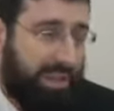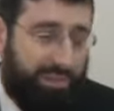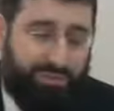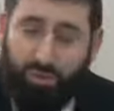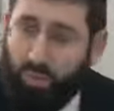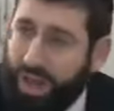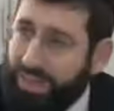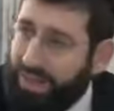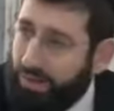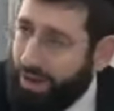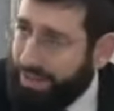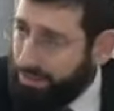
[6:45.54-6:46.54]
If the way
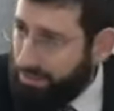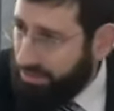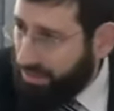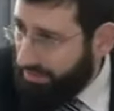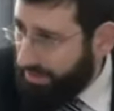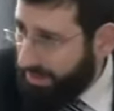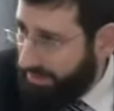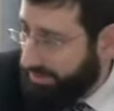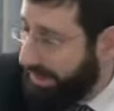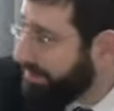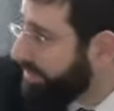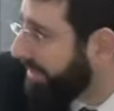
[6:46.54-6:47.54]
they render tumah is
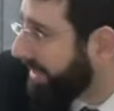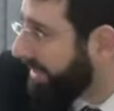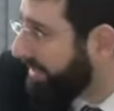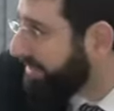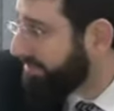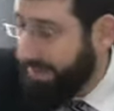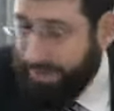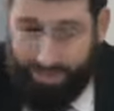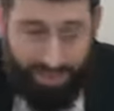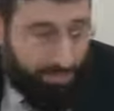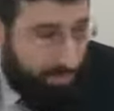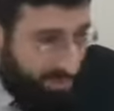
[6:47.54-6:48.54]
by moving it,
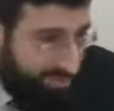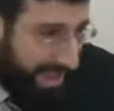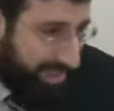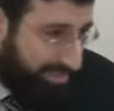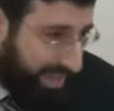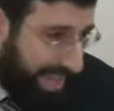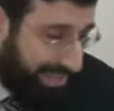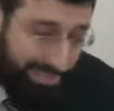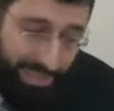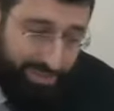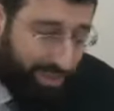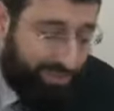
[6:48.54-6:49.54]
maybe they move that
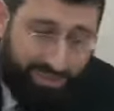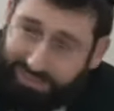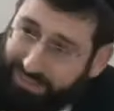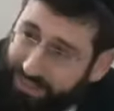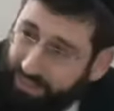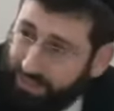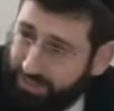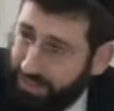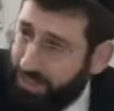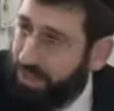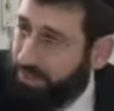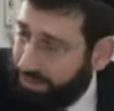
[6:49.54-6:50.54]
flask, even if it's sealed.
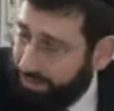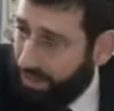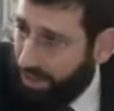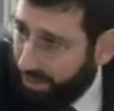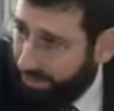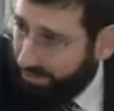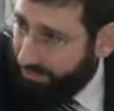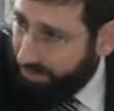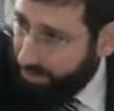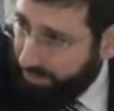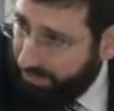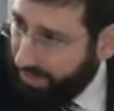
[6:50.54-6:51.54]
Because halach is if
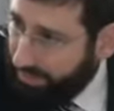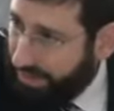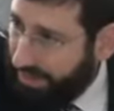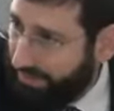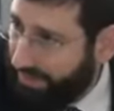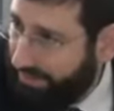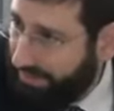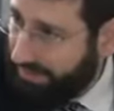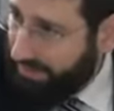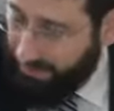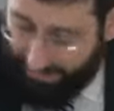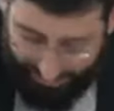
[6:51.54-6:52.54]
you move something, even if it's
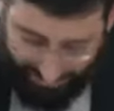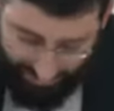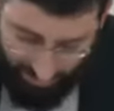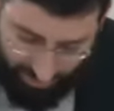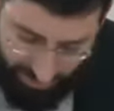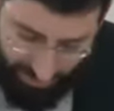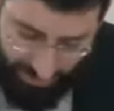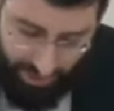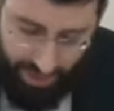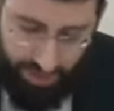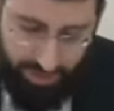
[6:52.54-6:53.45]
sealed, it's like touching it.